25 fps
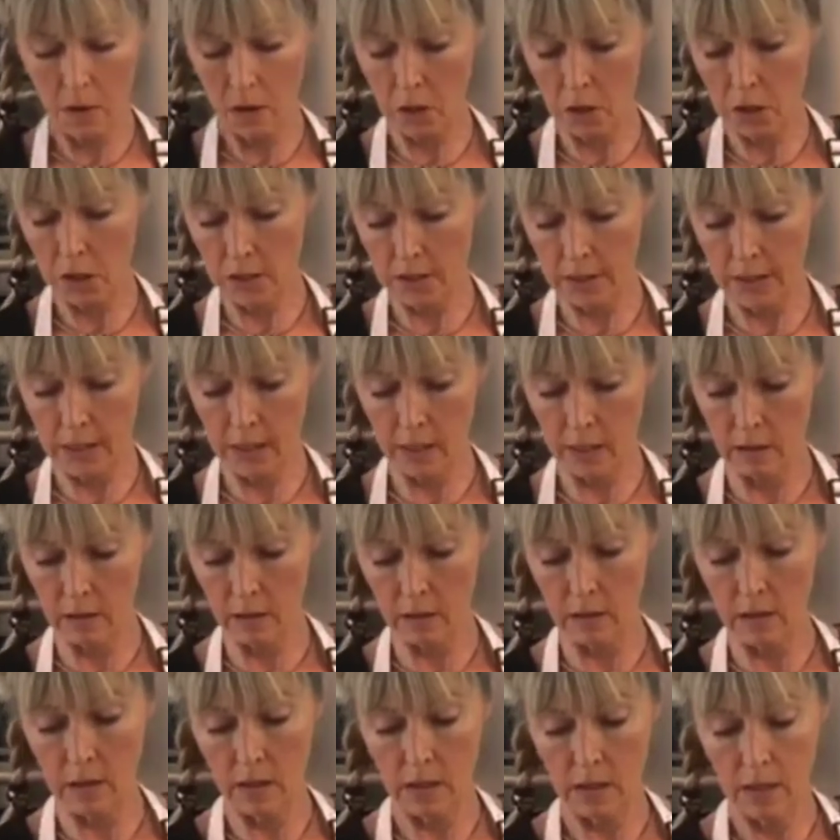parsley
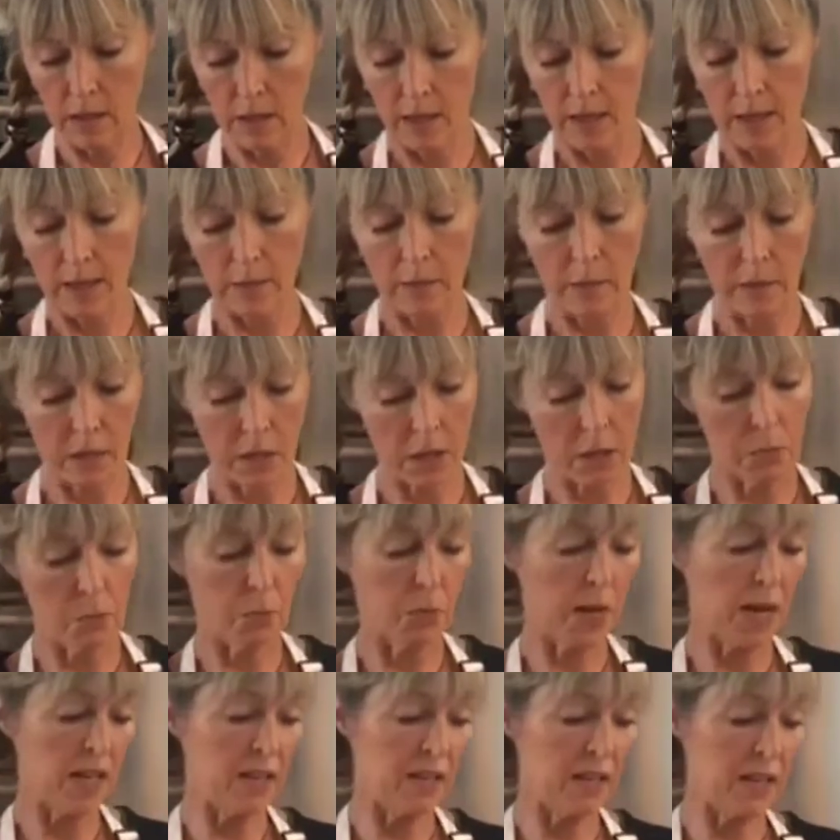here. And I'm going to just
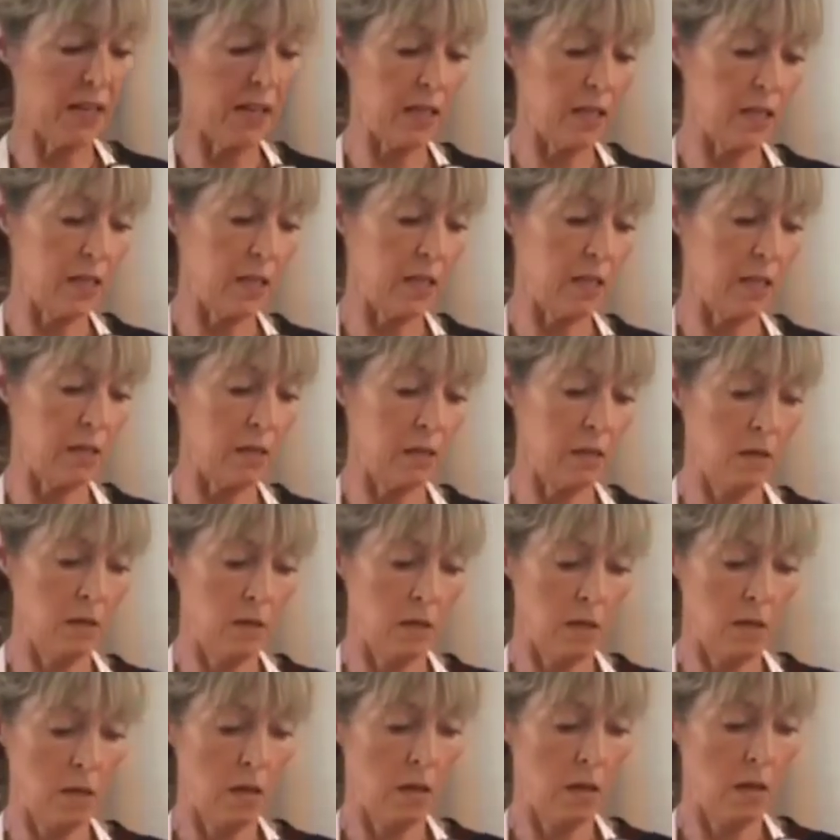break these
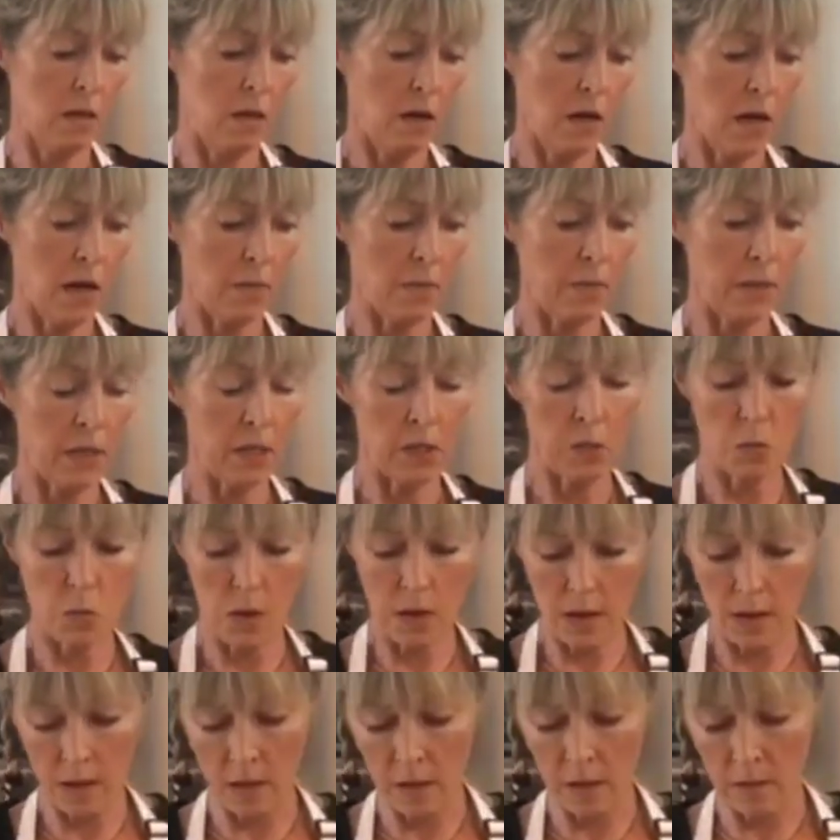up as
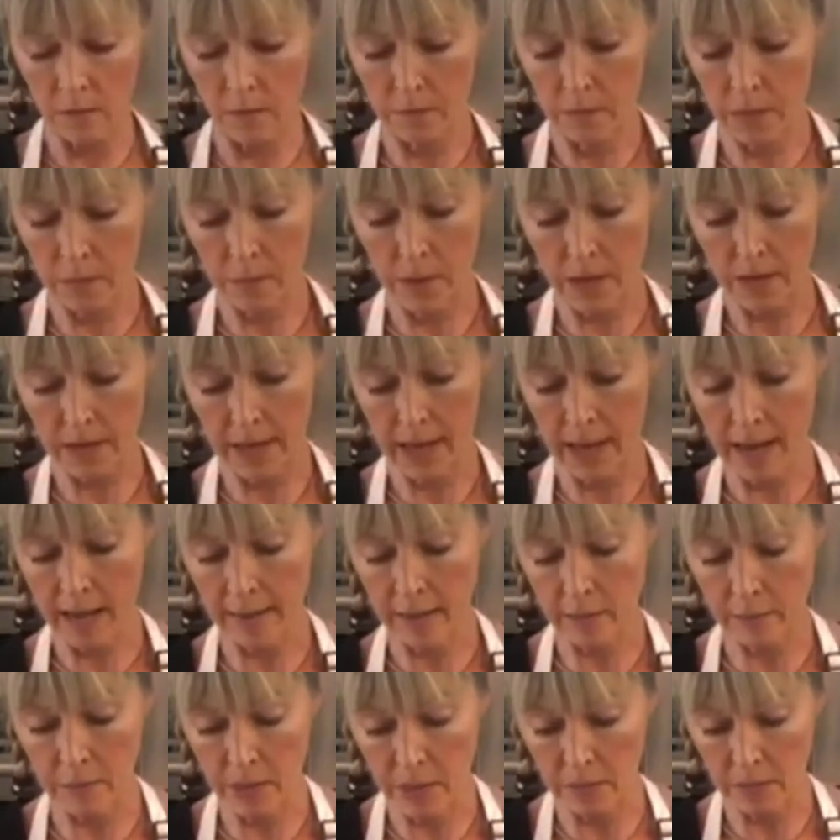well, but I'm not going to
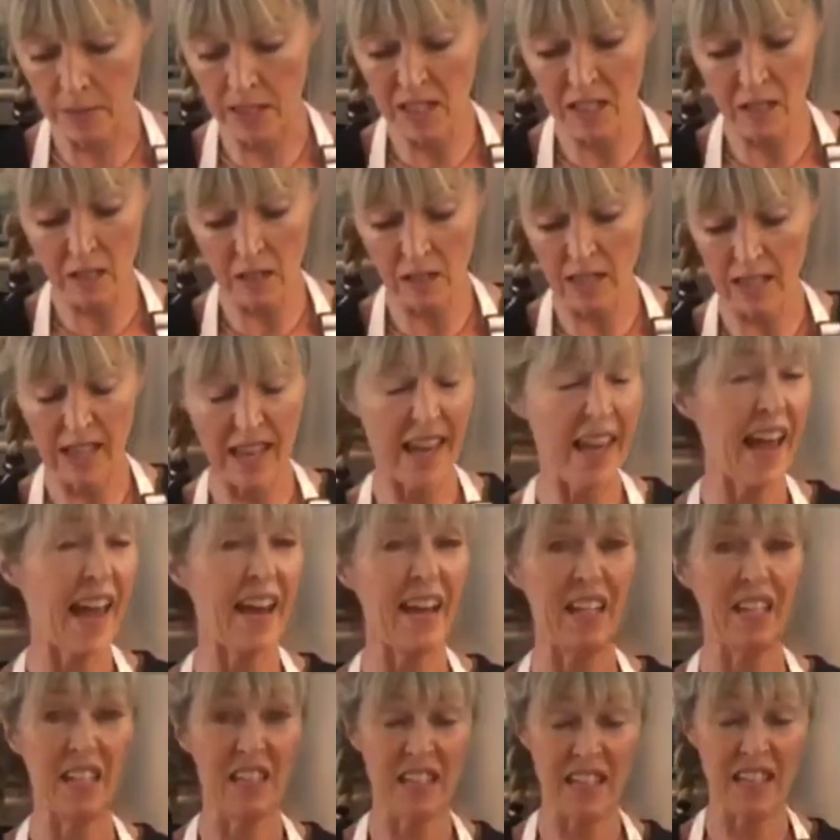add them yet. These aren't going to get
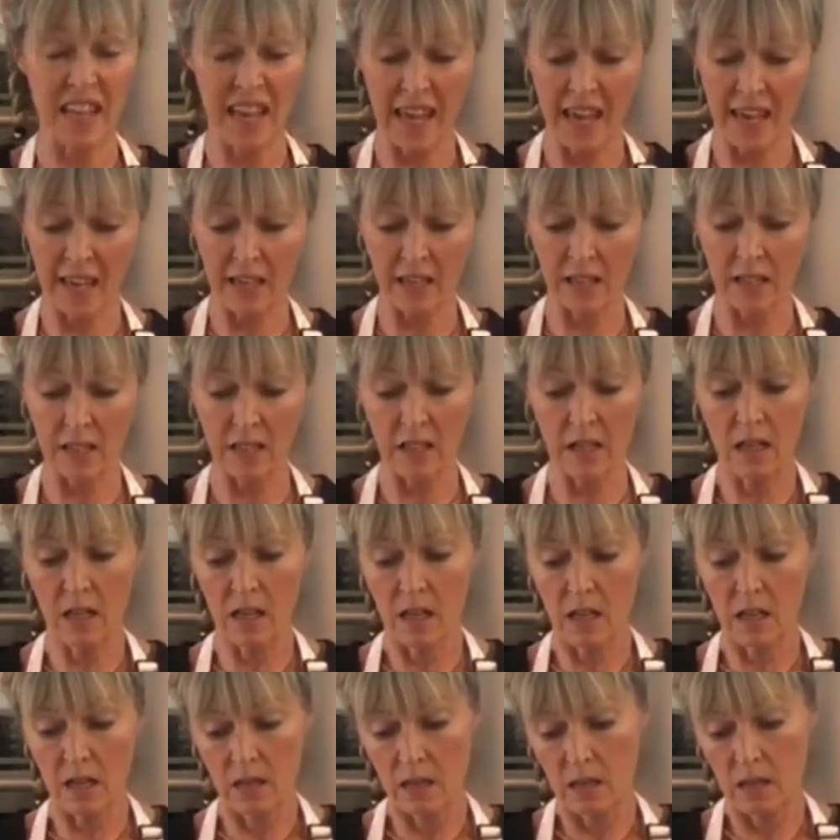added to the end
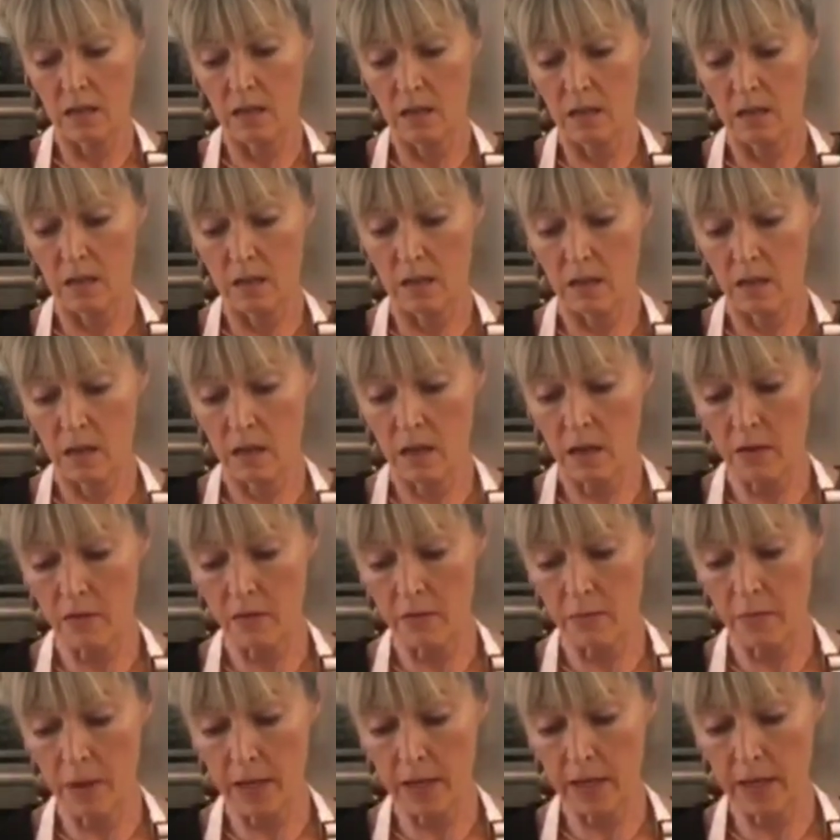
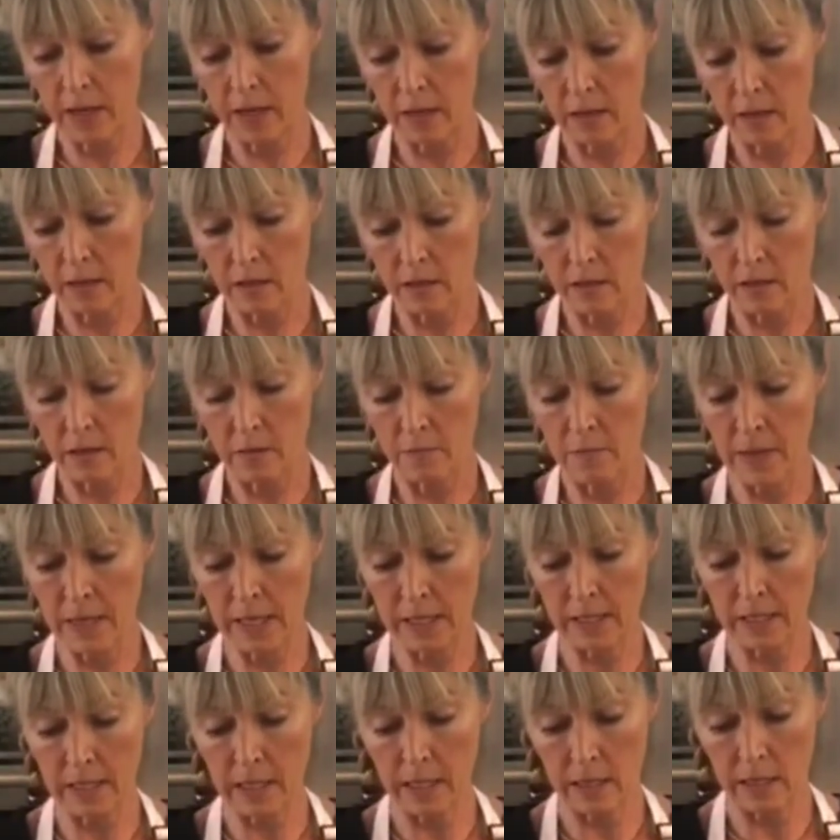of my
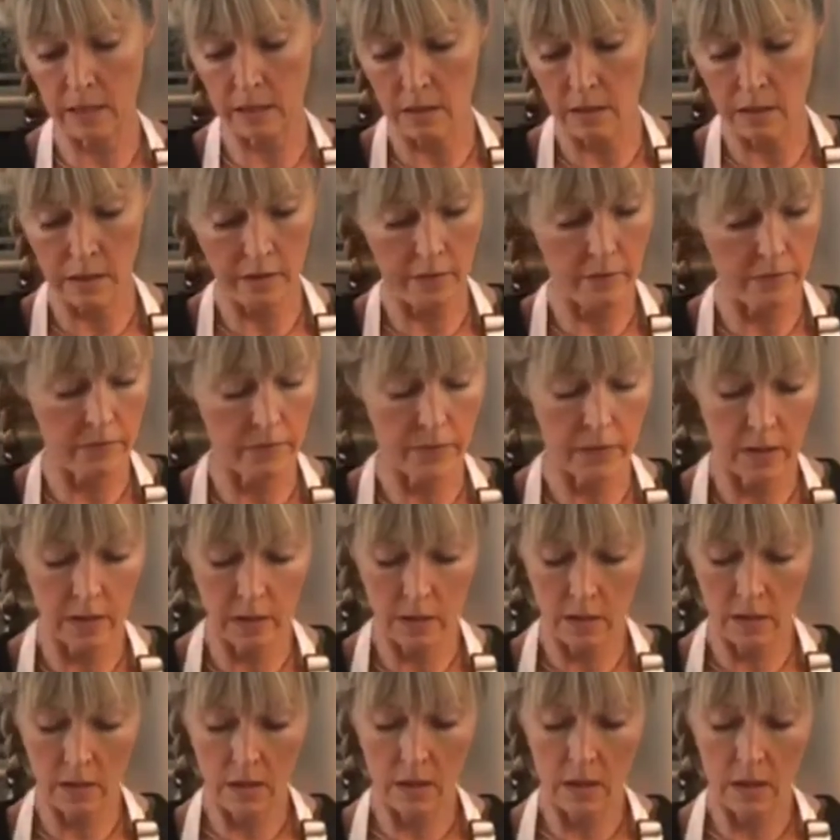mixing of
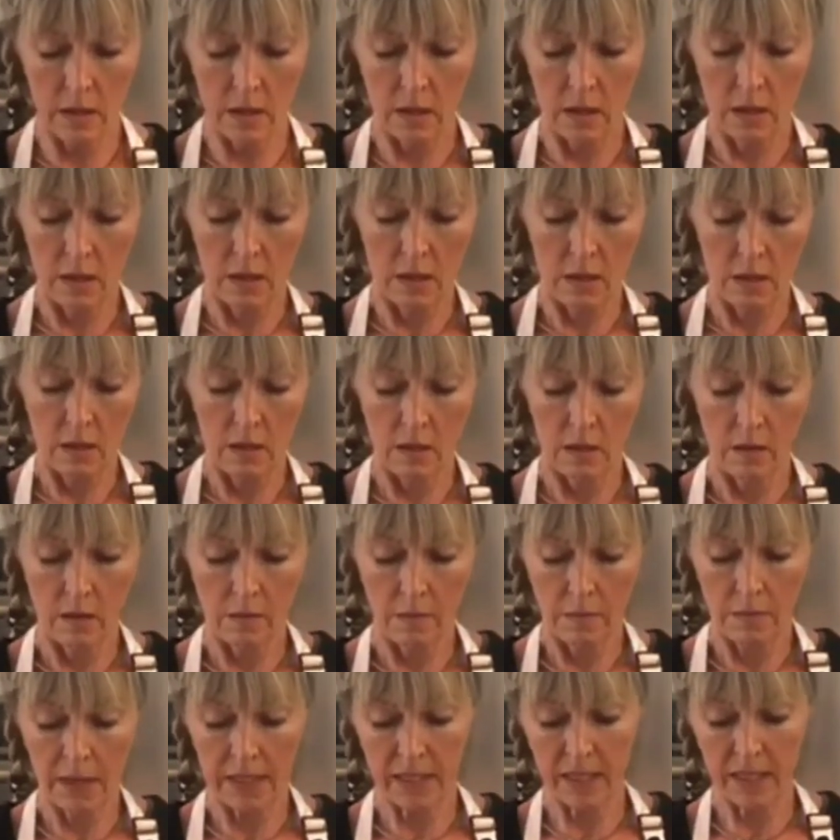
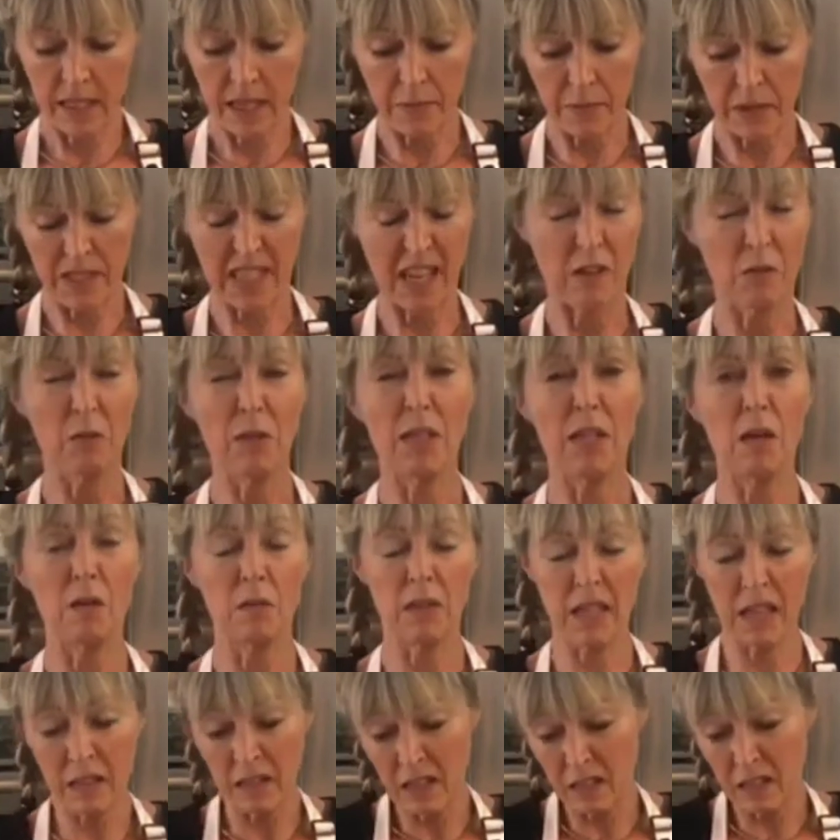my stuff, because I really
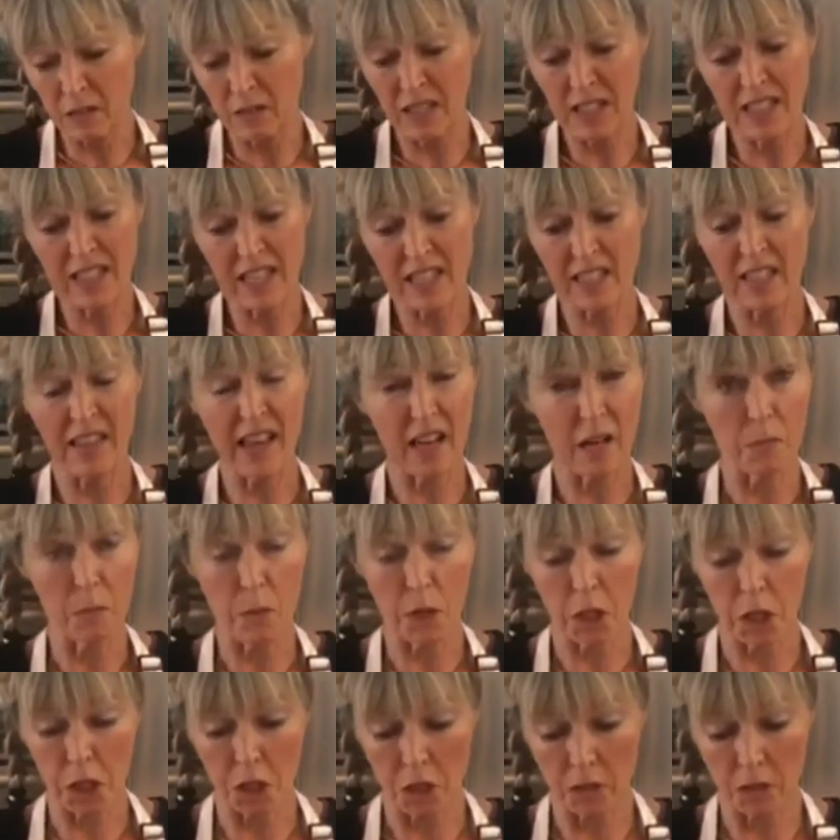don't get, this has a lot of
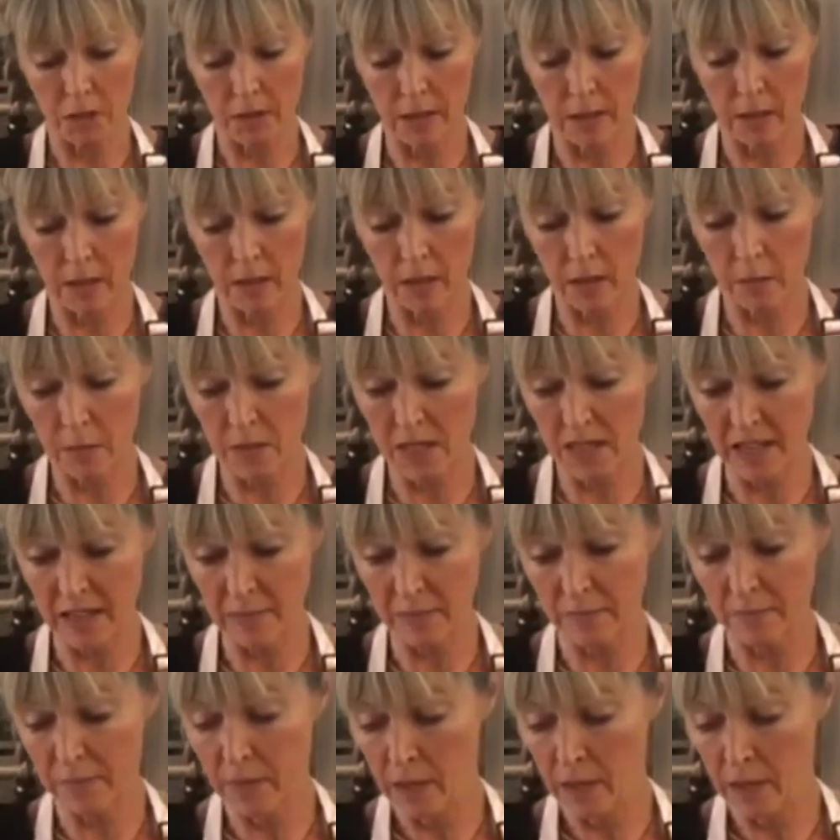moisture in it, you know what I'm saying?